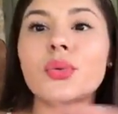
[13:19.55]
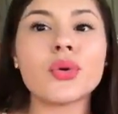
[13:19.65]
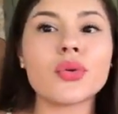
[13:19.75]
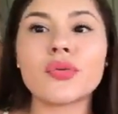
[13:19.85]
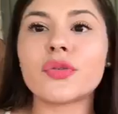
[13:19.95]

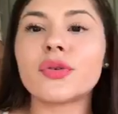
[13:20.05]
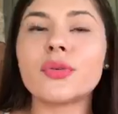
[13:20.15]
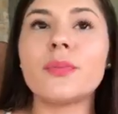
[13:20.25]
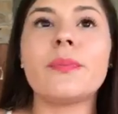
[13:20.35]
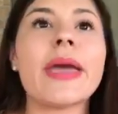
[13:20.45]

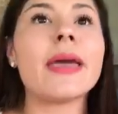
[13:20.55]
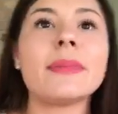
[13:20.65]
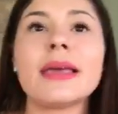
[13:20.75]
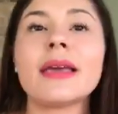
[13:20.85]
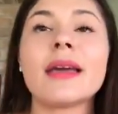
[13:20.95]
beautiful
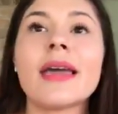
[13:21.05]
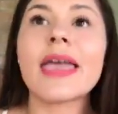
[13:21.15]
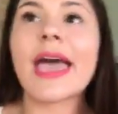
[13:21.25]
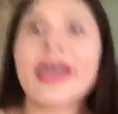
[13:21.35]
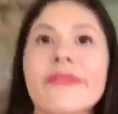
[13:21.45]
baby
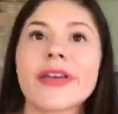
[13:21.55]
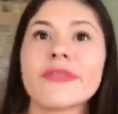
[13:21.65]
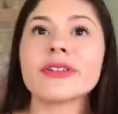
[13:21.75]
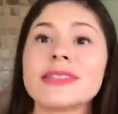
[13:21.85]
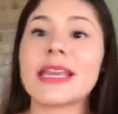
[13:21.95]
I've
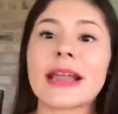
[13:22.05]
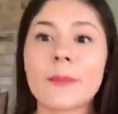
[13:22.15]
ever seen.